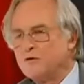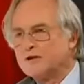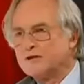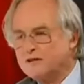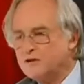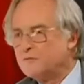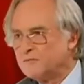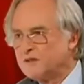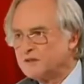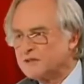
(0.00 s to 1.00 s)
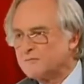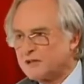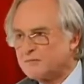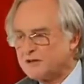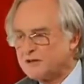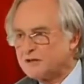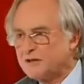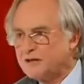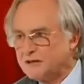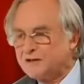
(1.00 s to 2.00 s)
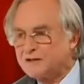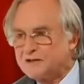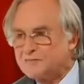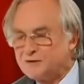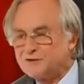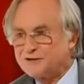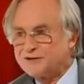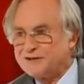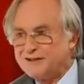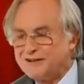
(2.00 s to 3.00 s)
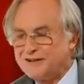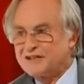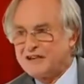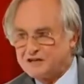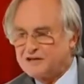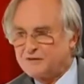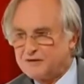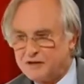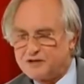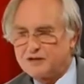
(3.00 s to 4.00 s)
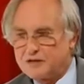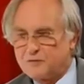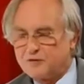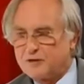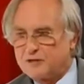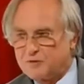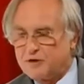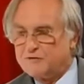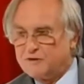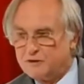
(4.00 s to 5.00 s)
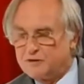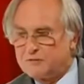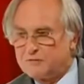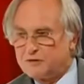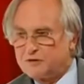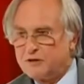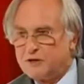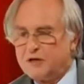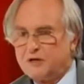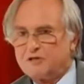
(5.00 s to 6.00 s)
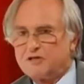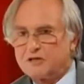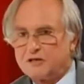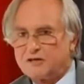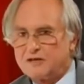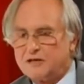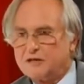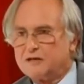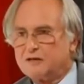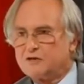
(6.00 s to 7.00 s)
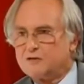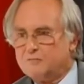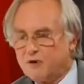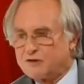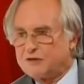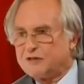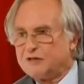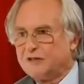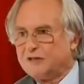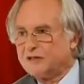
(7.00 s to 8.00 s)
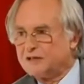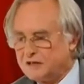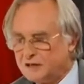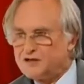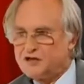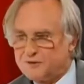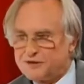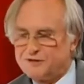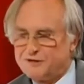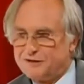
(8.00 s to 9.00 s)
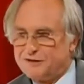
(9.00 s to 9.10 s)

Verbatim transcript: who assume that this must be another atheistic book. Mm -hmm. It's an anti-creationist book, it's a pro-evolution book, but there's nothing in it that should bother a clergyman